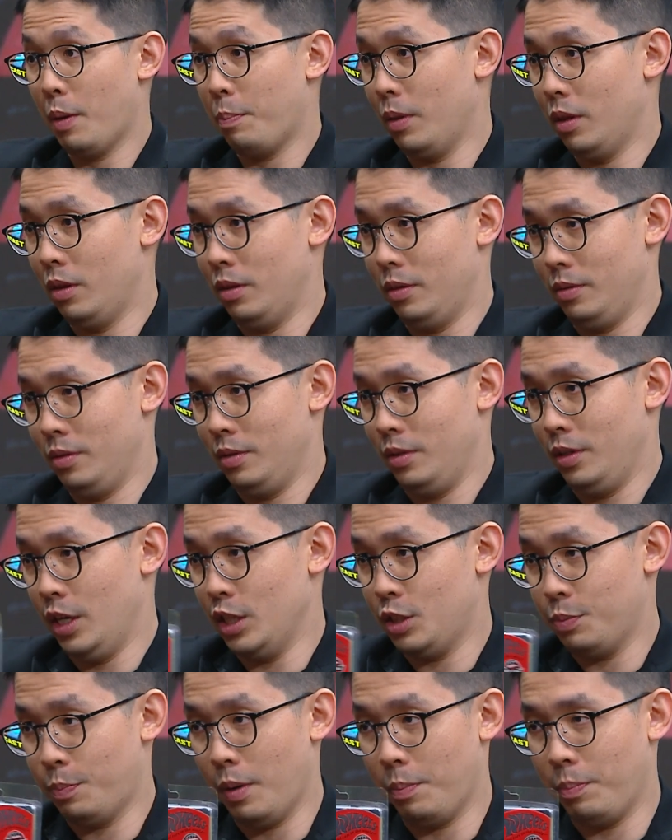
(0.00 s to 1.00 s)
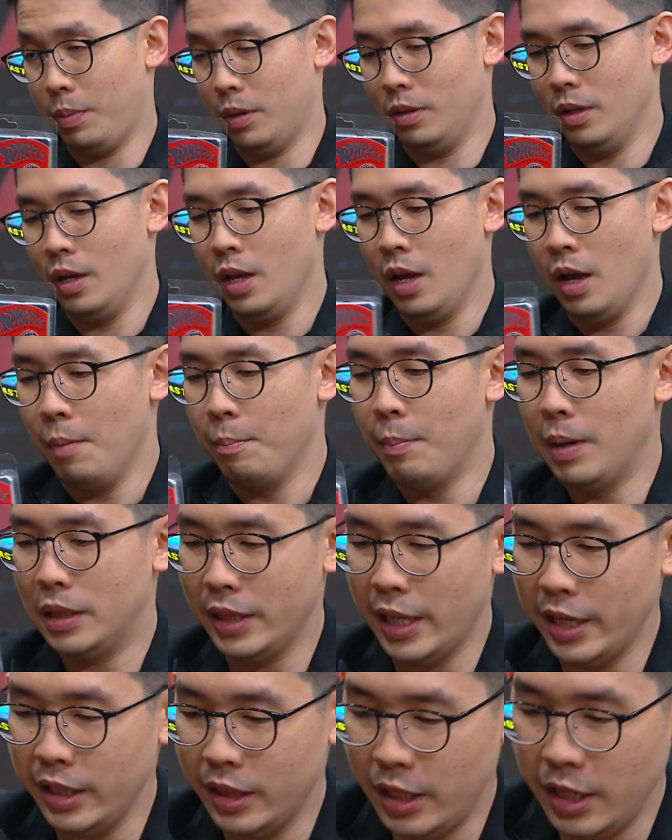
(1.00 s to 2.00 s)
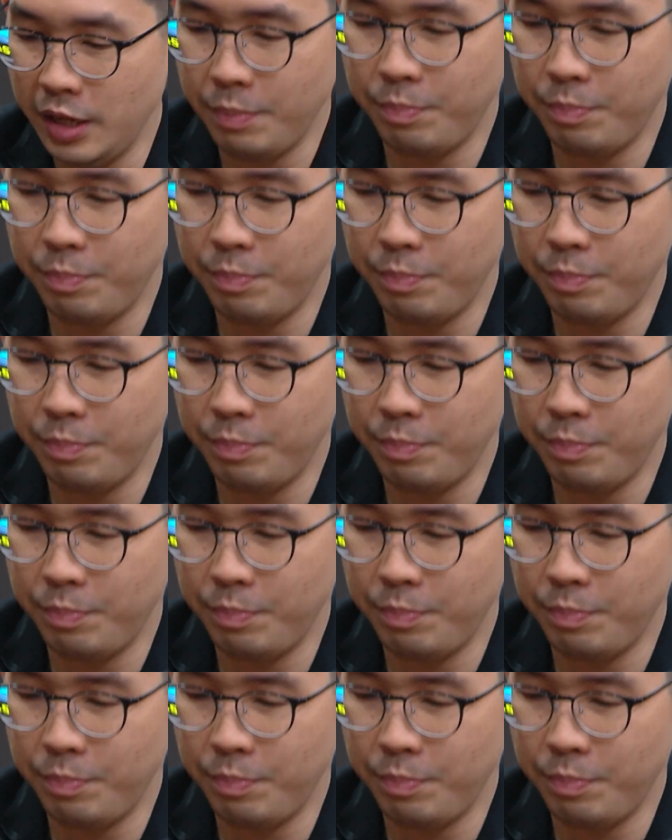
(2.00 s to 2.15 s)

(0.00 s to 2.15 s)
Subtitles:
purple. It's purple. But lately,